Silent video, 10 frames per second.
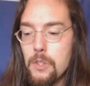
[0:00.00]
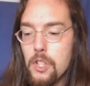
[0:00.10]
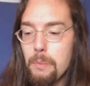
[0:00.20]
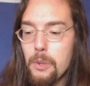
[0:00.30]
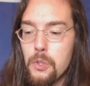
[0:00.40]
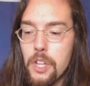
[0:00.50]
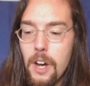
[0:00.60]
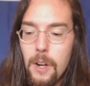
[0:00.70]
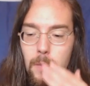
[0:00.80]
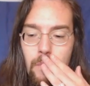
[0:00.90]
Someone who's
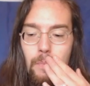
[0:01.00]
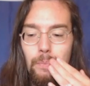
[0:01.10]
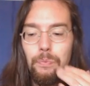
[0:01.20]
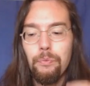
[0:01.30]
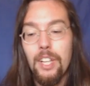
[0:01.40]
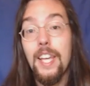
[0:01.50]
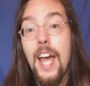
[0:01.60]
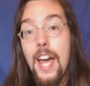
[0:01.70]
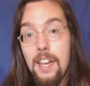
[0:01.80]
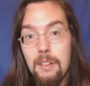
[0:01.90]
young,
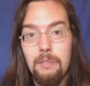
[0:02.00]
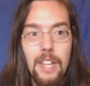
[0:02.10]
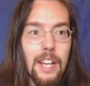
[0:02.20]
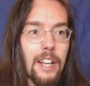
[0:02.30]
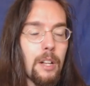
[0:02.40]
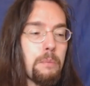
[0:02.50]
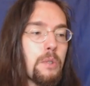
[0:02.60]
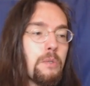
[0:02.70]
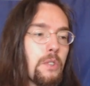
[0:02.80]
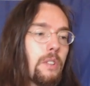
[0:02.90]
gay, that
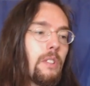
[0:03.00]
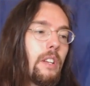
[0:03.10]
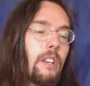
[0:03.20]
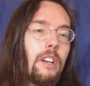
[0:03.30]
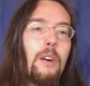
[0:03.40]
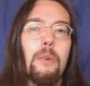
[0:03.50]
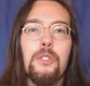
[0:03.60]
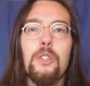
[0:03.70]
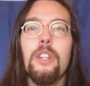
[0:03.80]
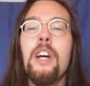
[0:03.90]
helps, certainly.
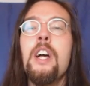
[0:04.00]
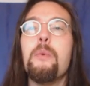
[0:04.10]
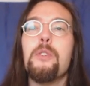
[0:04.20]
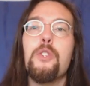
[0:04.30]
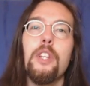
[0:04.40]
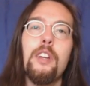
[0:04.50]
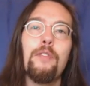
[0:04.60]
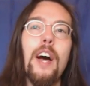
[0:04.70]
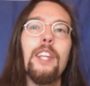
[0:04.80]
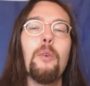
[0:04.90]
With
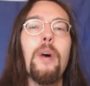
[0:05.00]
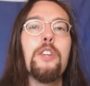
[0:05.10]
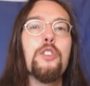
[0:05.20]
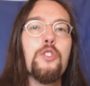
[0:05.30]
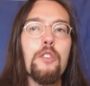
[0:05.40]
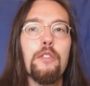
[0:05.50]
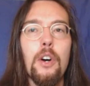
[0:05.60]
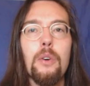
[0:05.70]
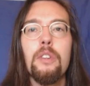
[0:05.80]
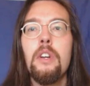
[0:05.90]
solidifying the wedge issue
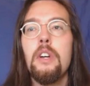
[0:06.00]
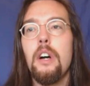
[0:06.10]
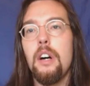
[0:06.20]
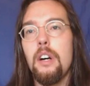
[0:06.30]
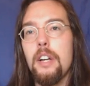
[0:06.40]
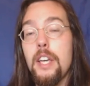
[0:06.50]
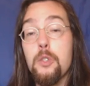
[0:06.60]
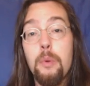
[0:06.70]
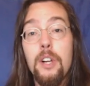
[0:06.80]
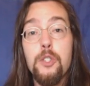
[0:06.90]
vote,
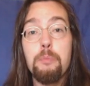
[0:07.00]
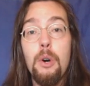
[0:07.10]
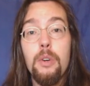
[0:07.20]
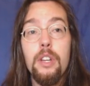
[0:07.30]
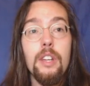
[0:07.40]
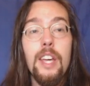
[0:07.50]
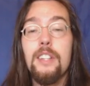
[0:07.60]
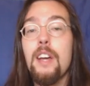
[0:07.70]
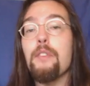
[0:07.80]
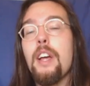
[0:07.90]
he's well-spoken.
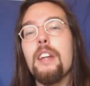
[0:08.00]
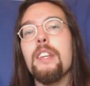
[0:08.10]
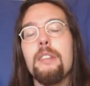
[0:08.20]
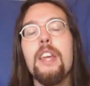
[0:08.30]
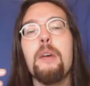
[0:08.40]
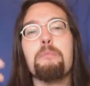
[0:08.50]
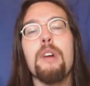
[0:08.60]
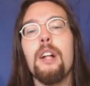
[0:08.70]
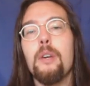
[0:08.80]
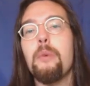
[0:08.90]
He'd
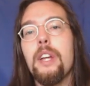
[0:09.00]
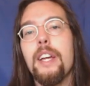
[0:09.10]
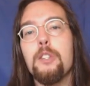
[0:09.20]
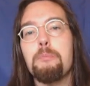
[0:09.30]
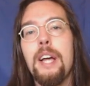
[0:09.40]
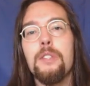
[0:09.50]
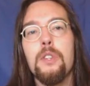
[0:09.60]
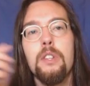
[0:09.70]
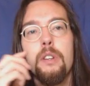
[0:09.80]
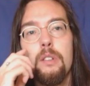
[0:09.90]
probably win against
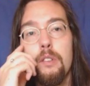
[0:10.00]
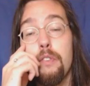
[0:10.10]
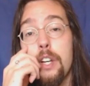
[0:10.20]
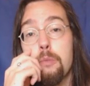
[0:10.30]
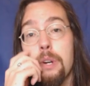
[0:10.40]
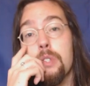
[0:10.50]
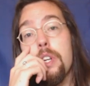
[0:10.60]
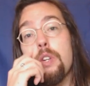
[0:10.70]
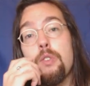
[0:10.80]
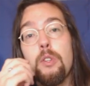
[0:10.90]
Pence at the vice
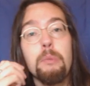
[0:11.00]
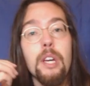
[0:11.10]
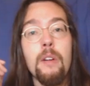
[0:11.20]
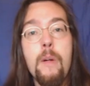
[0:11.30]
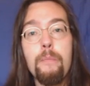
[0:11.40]
presidential debate.